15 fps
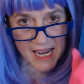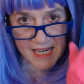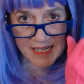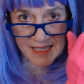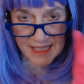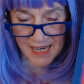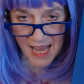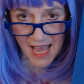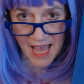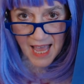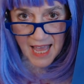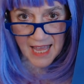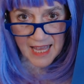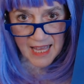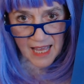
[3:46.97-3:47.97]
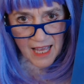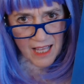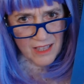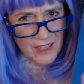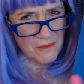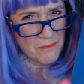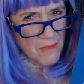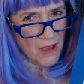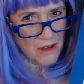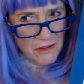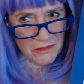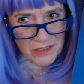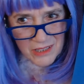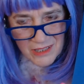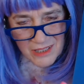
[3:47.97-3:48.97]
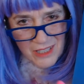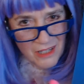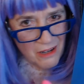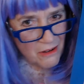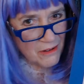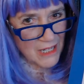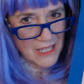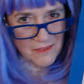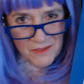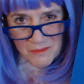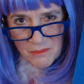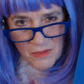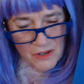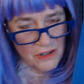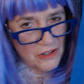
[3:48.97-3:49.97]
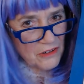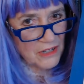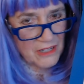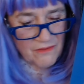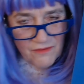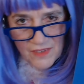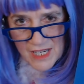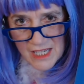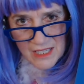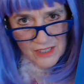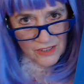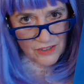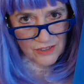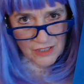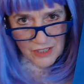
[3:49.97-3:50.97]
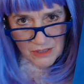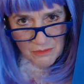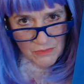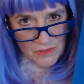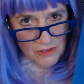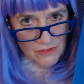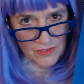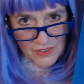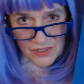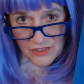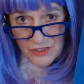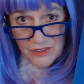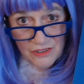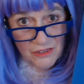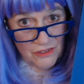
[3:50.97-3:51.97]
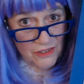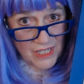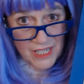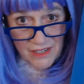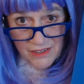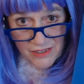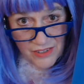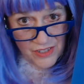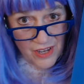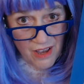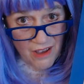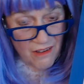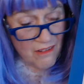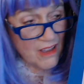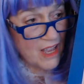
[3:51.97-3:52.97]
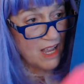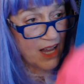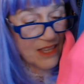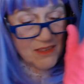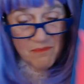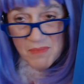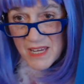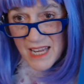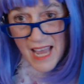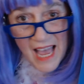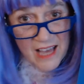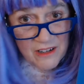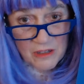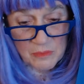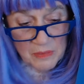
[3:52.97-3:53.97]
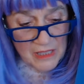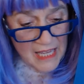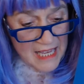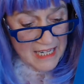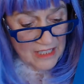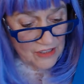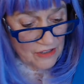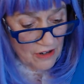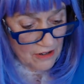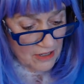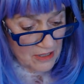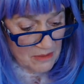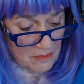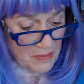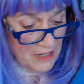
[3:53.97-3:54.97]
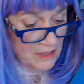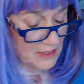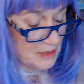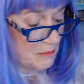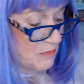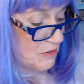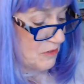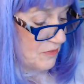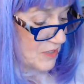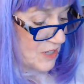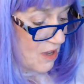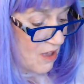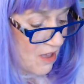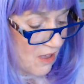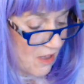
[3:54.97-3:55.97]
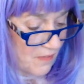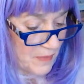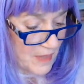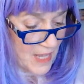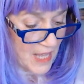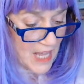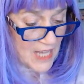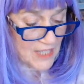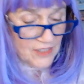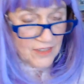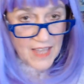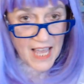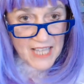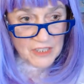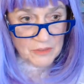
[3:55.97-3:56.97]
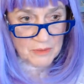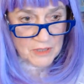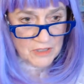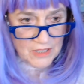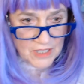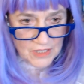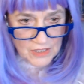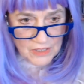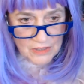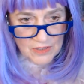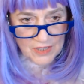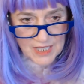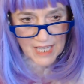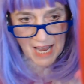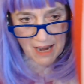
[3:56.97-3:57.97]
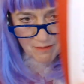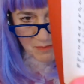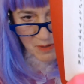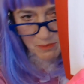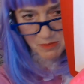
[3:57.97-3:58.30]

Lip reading: to day, the most, you know, even Mercury and Venus are going to move as a degree or so. And the big outer planets aren't going to barely move at all. So that's when you can use that. Remember